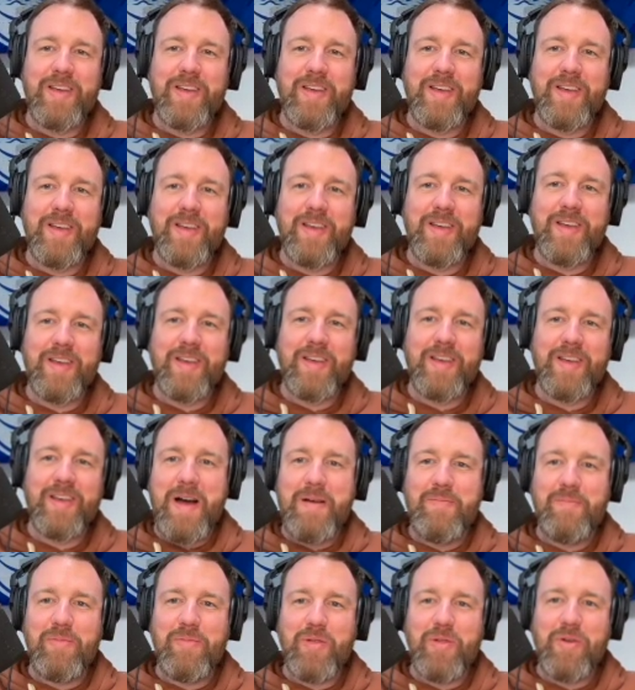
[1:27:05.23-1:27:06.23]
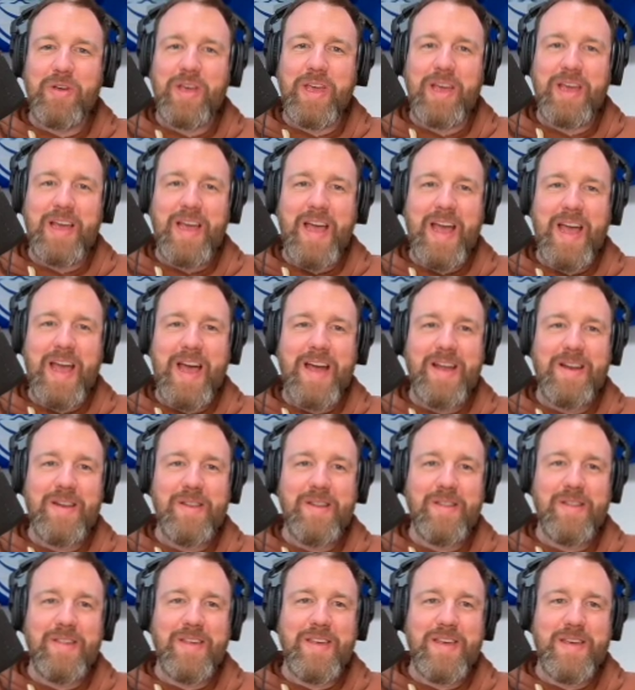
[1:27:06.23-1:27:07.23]
I'm looking at
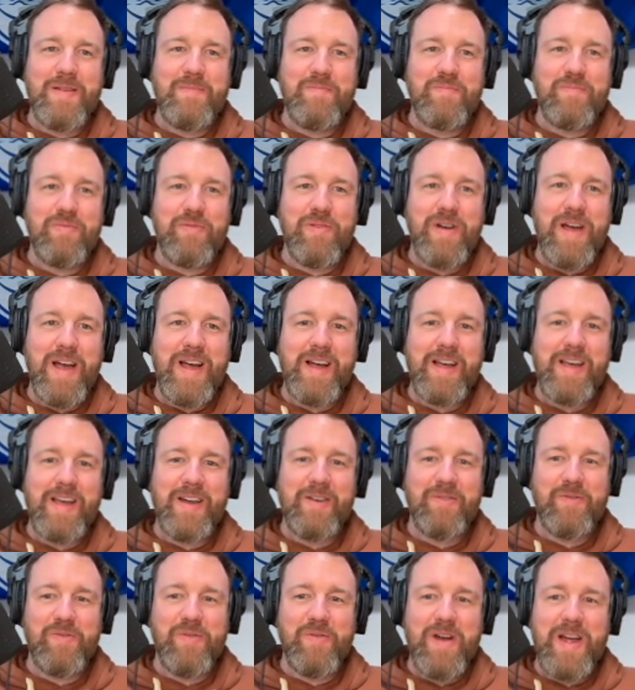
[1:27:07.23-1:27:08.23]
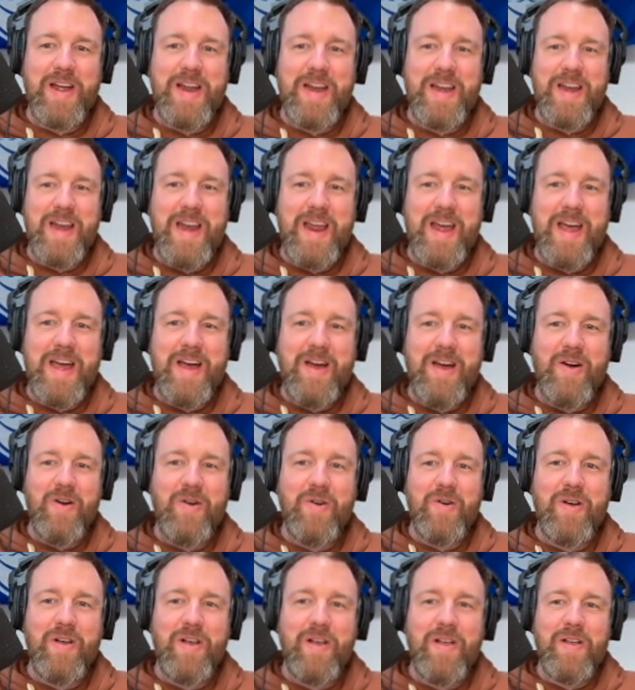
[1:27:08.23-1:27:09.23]
the bracket right now.
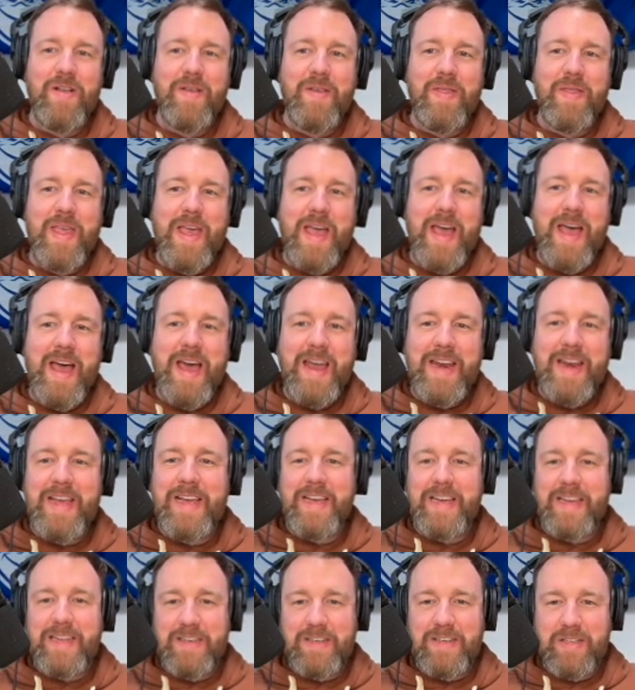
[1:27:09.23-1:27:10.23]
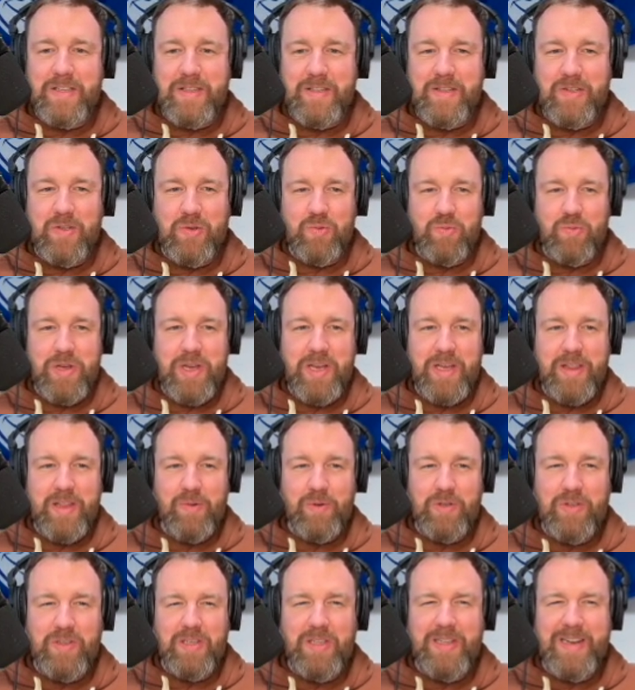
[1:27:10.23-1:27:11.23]
Heading into this week, there were still
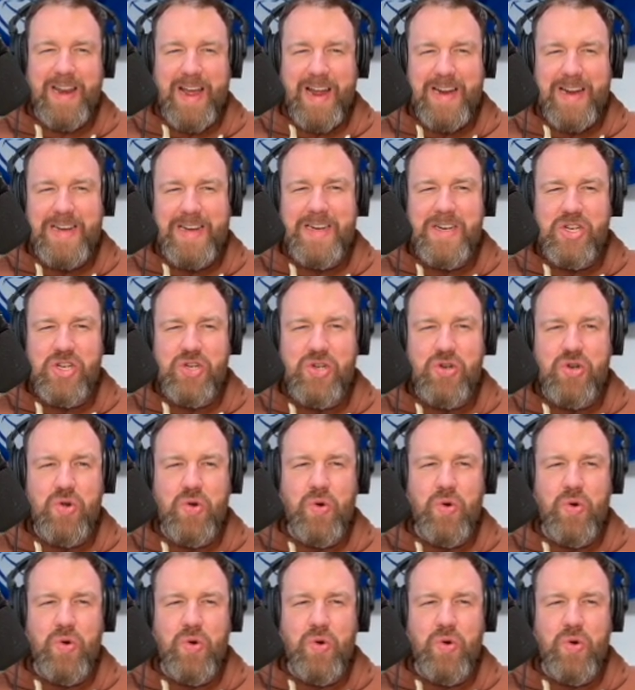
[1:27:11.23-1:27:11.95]
92